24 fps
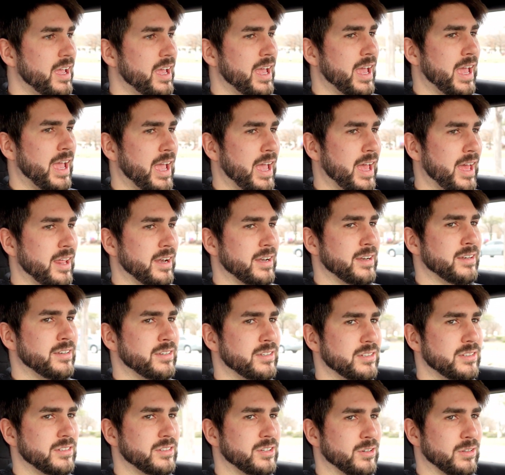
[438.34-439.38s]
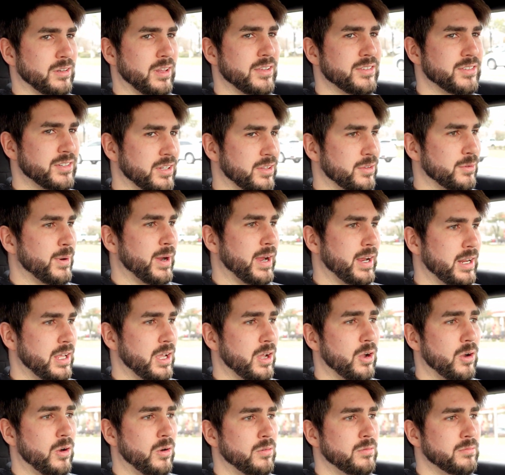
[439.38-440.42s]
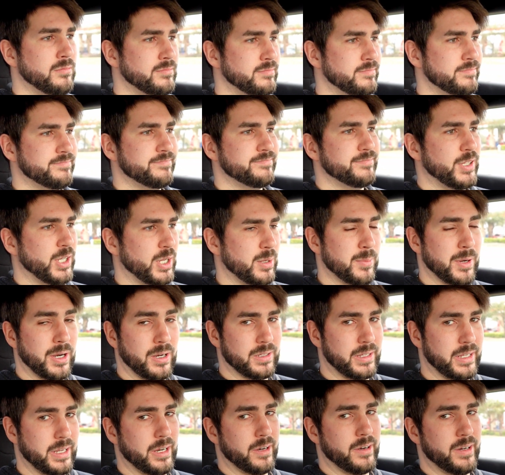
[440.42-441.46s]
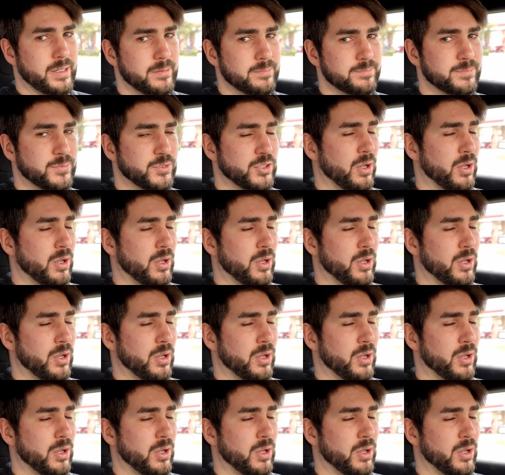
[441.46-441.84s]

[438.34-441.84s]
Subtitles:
and you're listening to the radio, you can barely hear it.